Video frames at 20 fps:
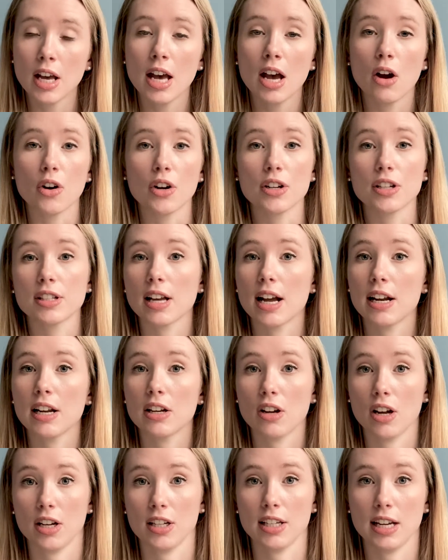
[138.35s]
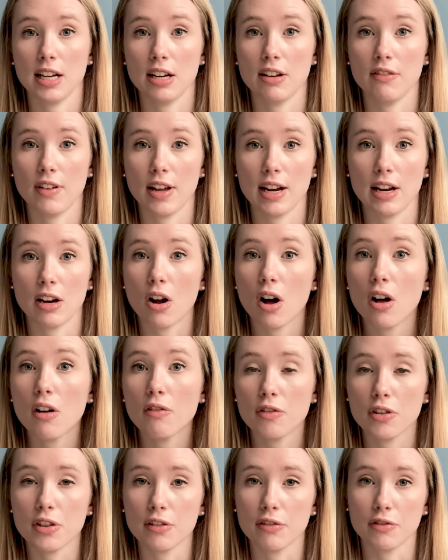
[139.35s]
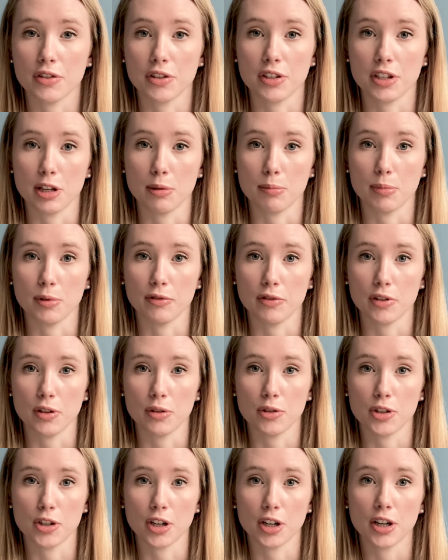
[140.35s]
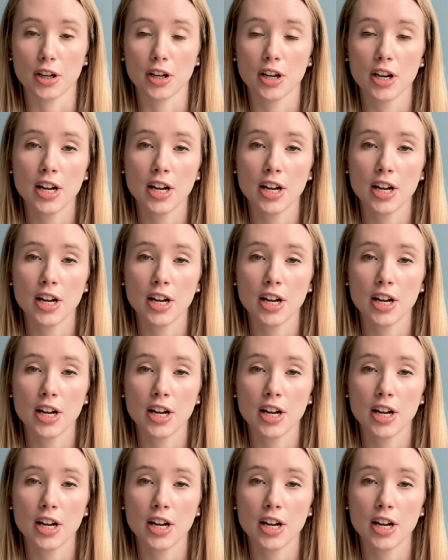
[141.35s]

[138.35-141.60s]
or decided not to innovate at all for the foreseeable future